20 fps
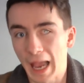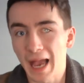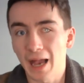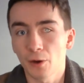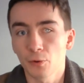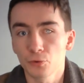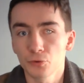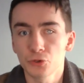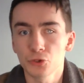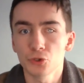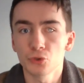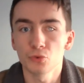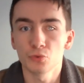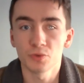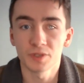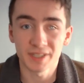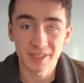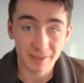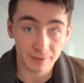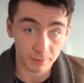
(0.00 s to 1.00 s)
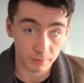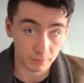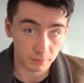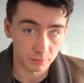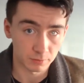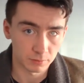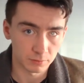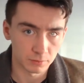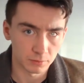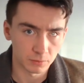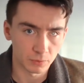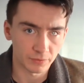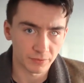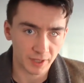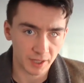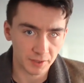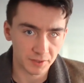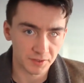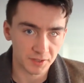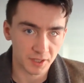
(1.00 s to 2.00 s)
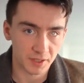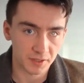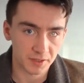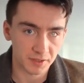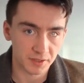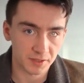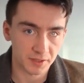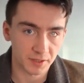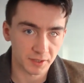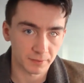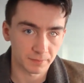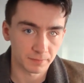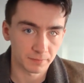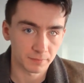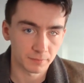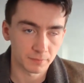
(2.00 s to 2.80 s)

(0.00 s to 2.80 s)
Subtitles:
how do you deal with that uncertainty?